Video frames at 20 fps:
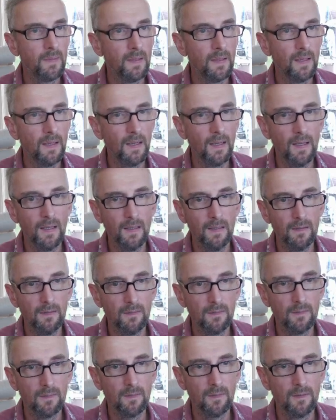
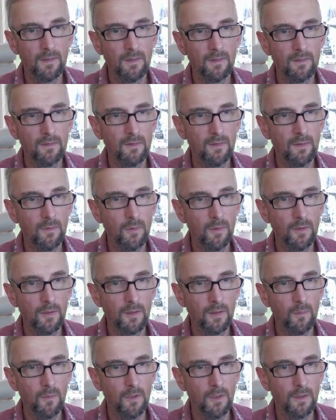and see whether I
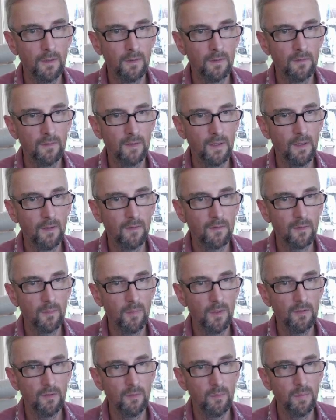can work this out. So
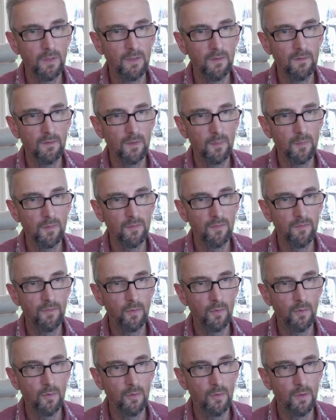motor B is number
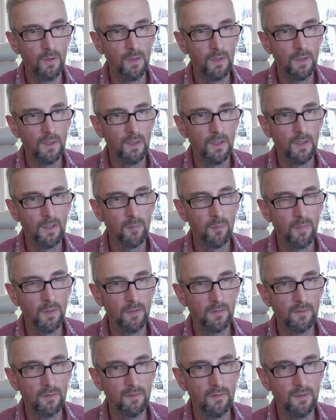4,
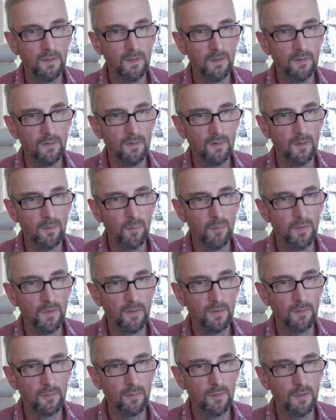motor D is number
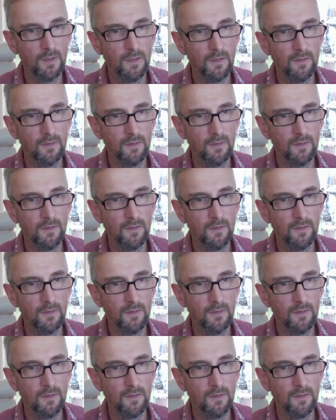3.